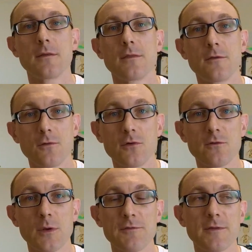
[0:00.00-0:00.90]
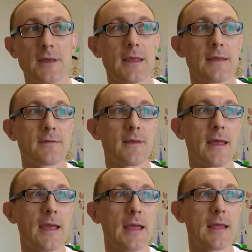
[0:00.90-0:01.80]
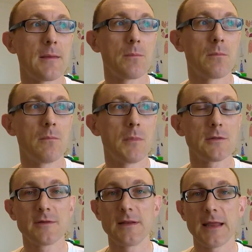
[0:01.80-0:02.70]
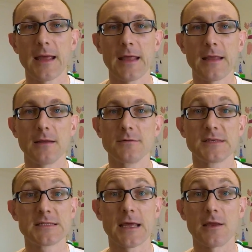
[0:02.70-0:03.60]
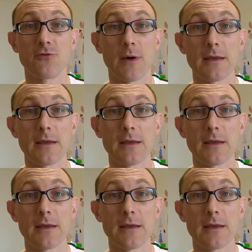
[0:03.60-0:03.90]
The Tour de Zwift is a multi-day stage